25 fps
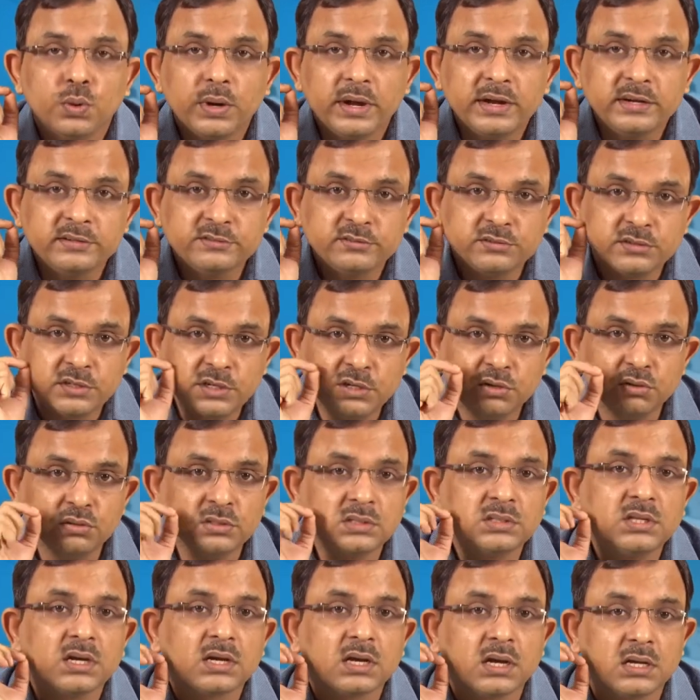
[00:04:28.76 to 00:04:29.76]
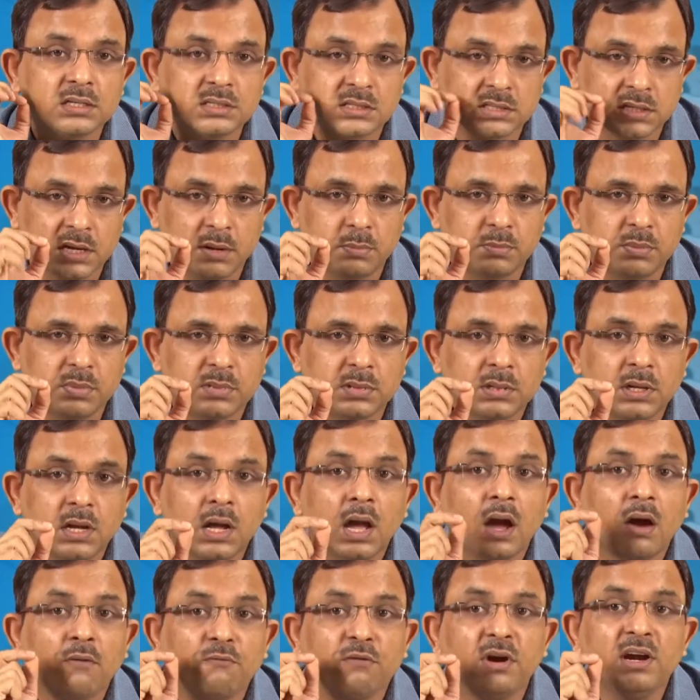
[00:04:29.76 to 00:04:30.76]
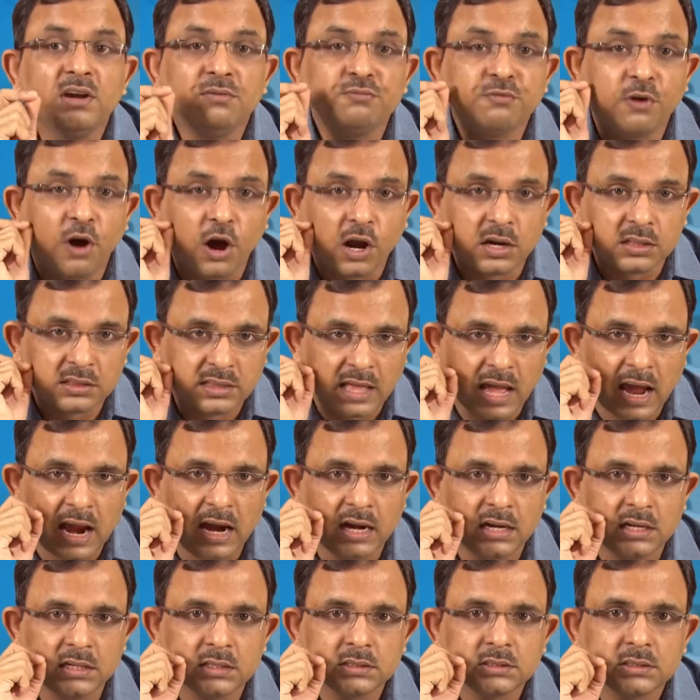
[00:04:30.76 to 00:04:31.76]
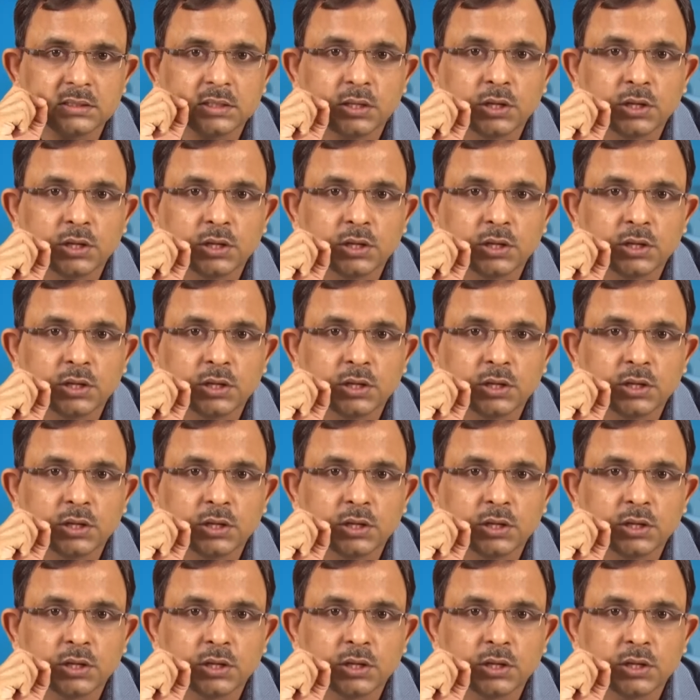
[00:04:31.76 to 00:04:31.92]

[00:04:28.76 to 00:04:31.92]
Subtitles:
introduce the concept, but for that